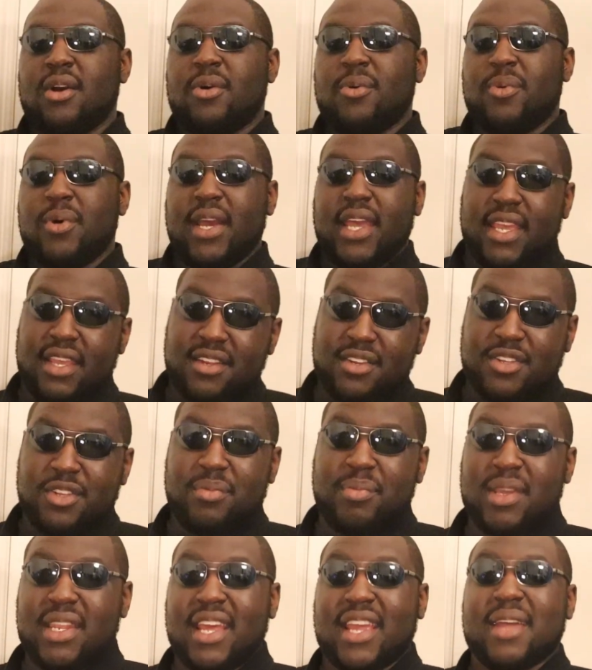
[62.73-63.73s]
Wait,
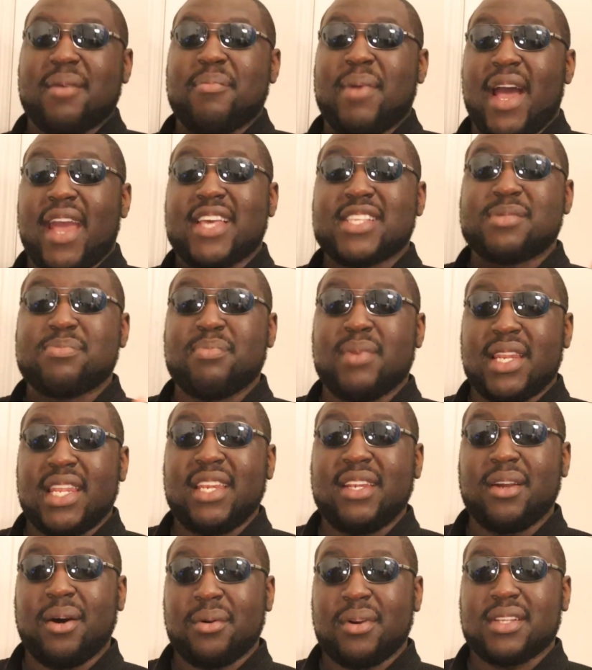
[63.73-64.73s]
you mean I can buy as many
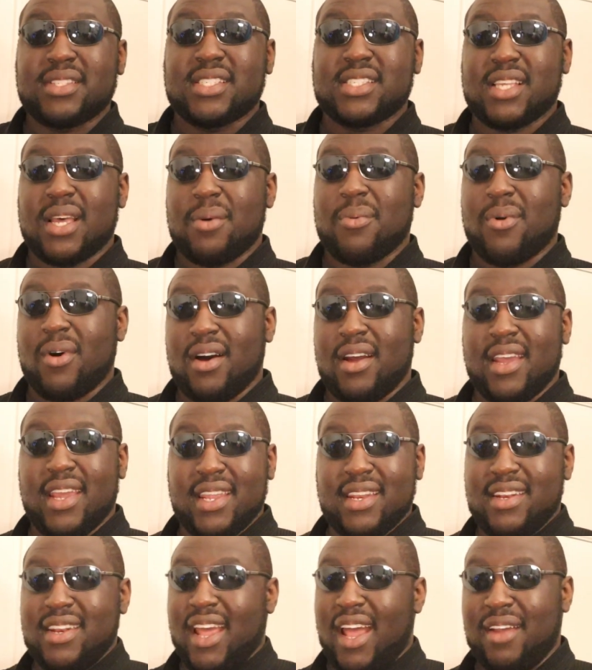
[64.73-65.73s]
donuts as I want
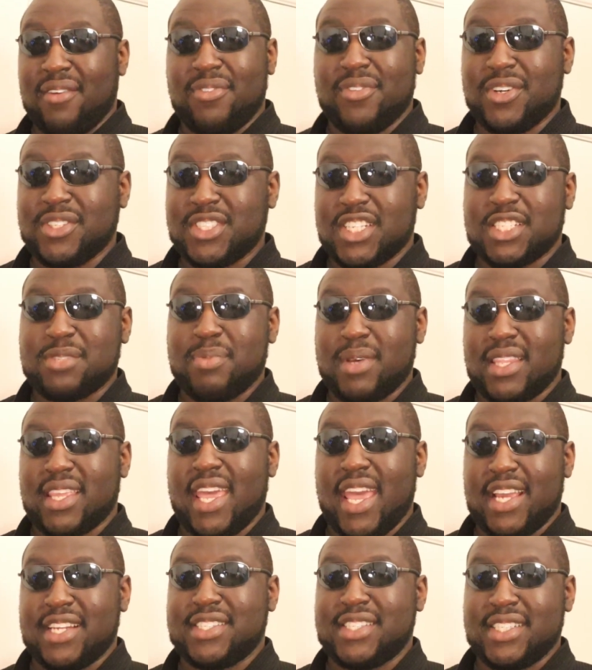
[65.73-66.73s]
and not feel judged by the
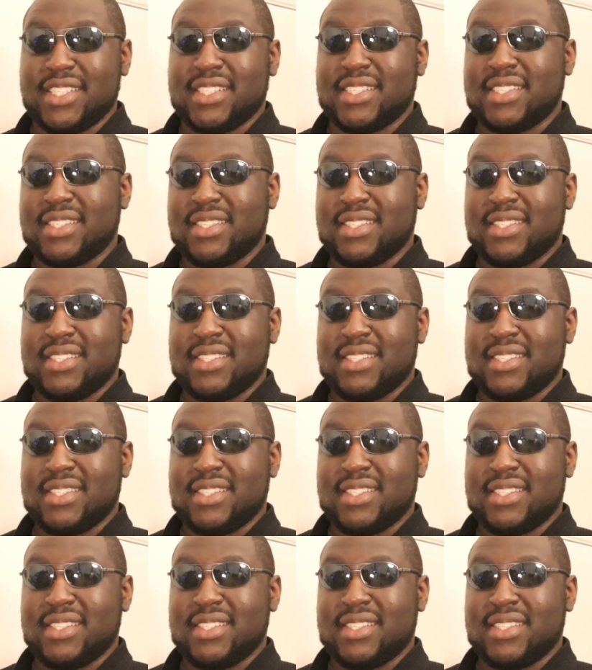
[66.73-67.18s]
cashier?